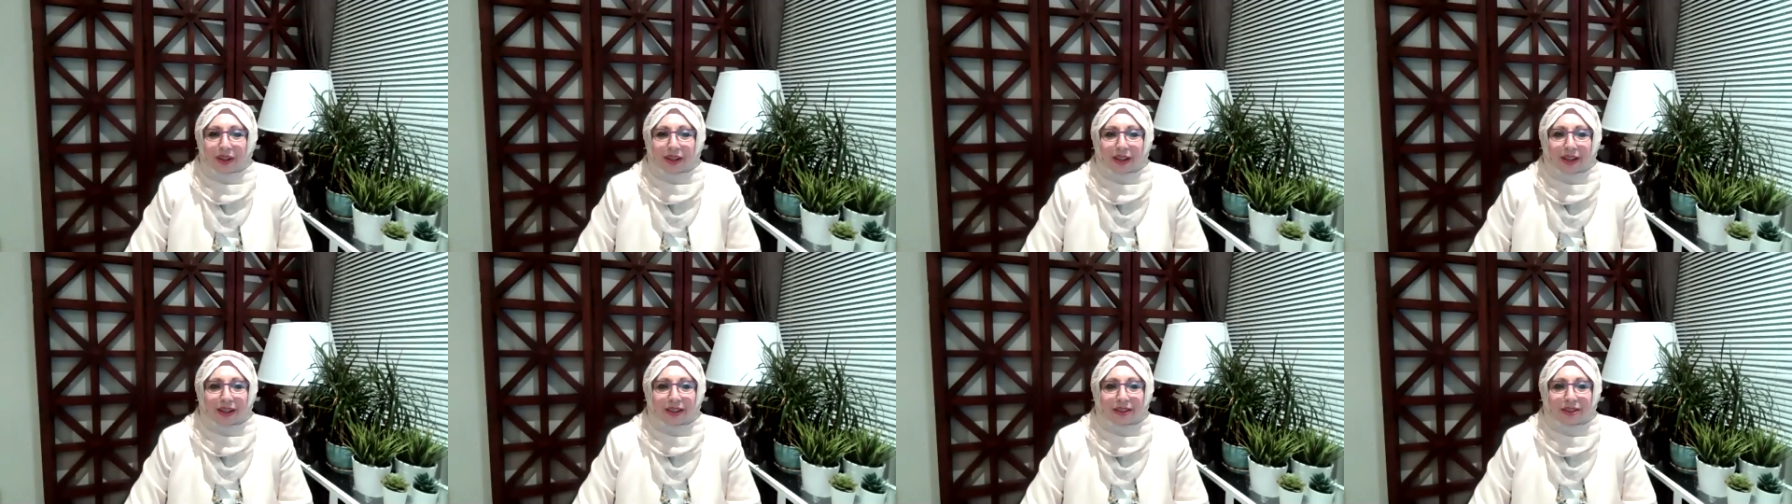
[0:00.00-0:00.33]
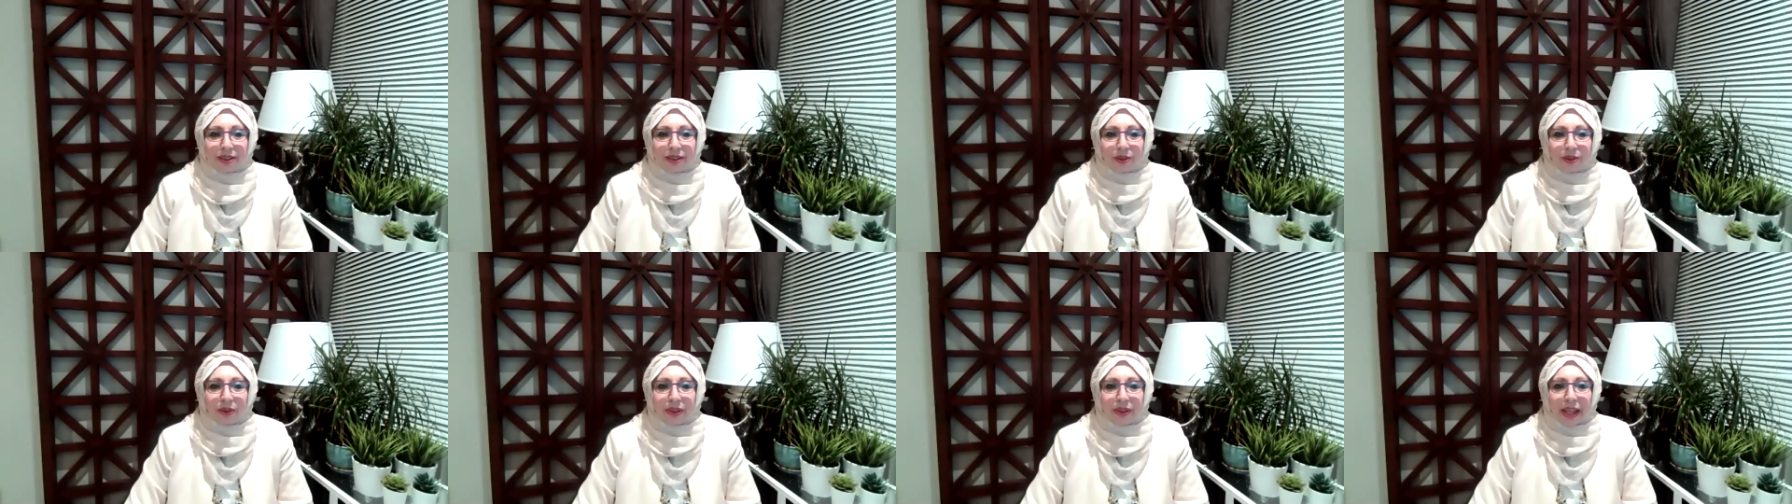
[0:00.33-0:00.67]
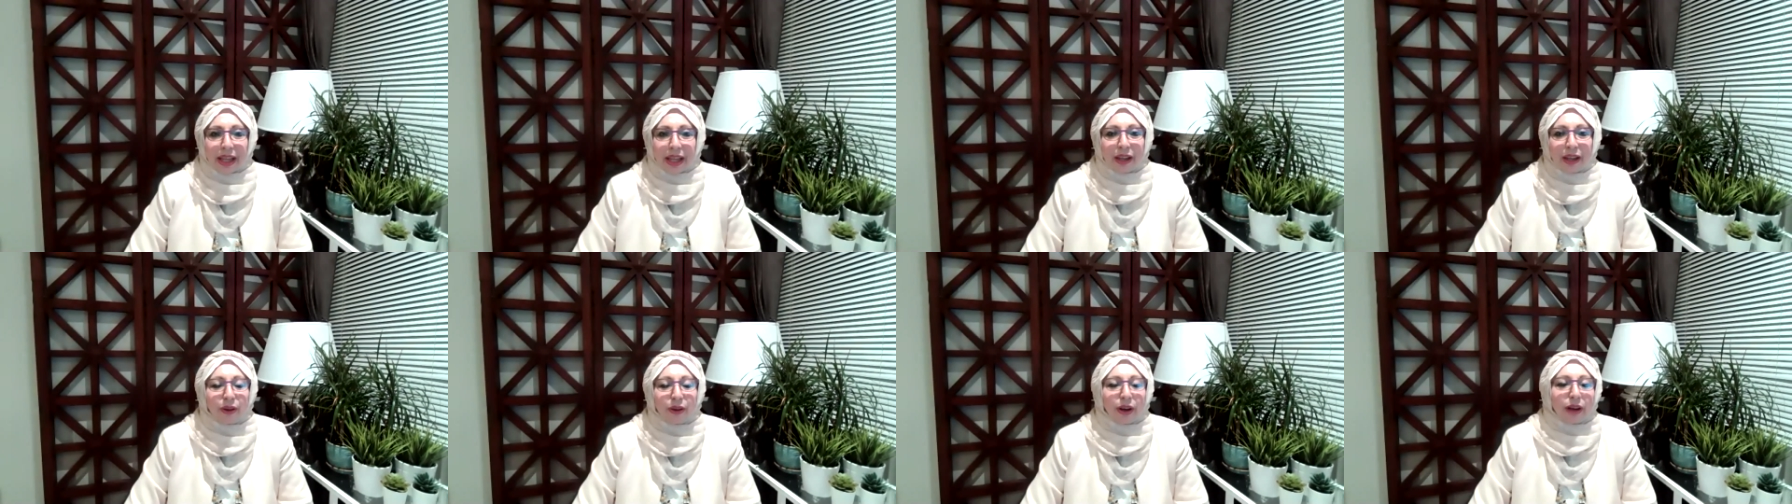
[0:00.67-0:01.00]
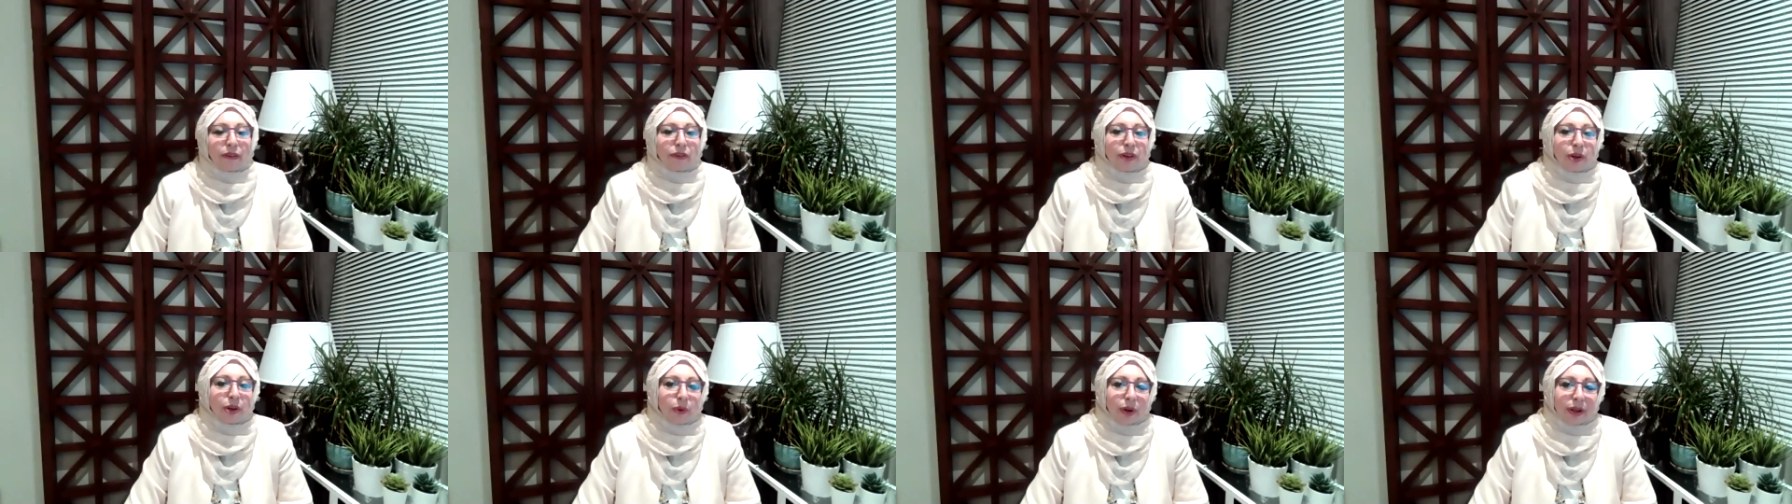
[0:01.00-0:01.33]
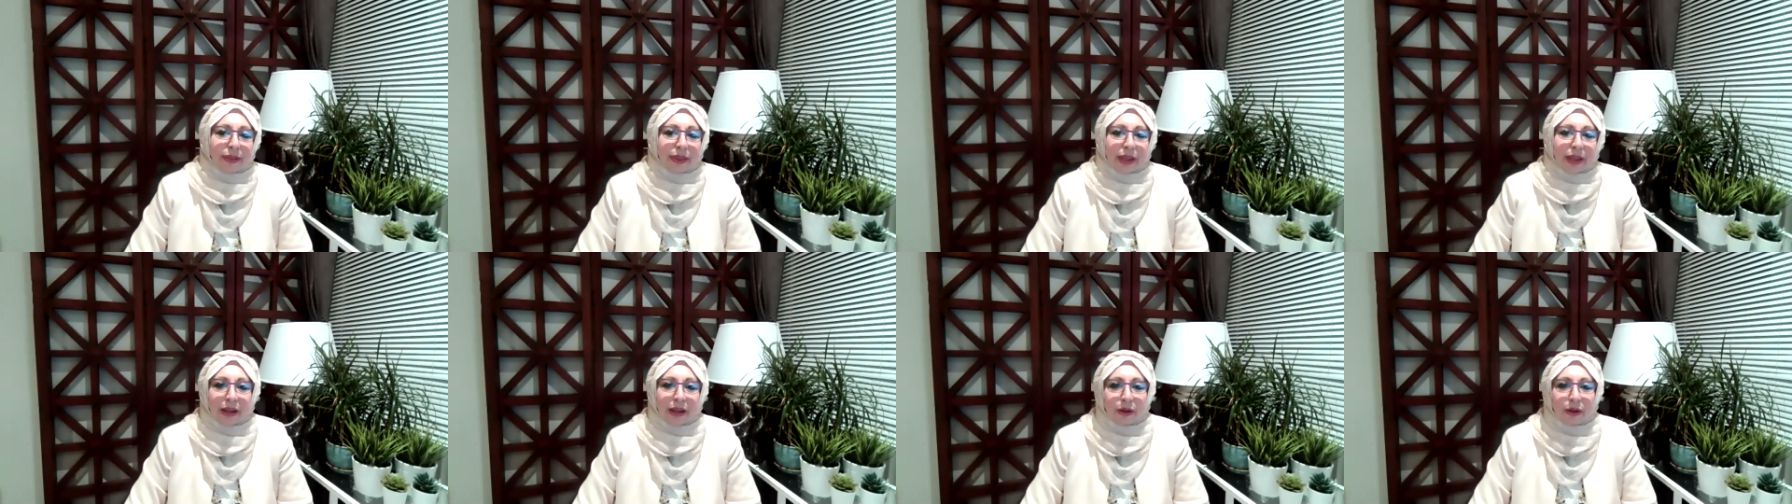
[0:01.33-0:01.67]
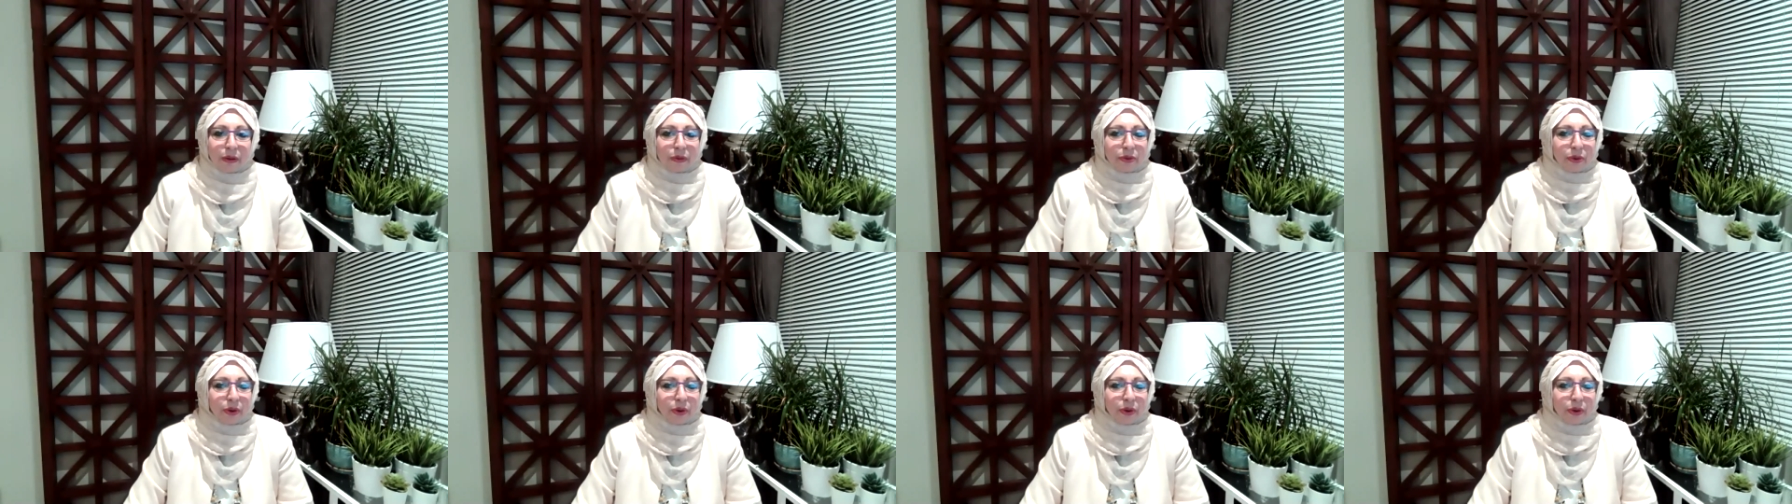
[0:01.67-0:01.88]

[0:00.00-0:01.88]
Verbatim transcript: Okay, so thank you everyone. Thank you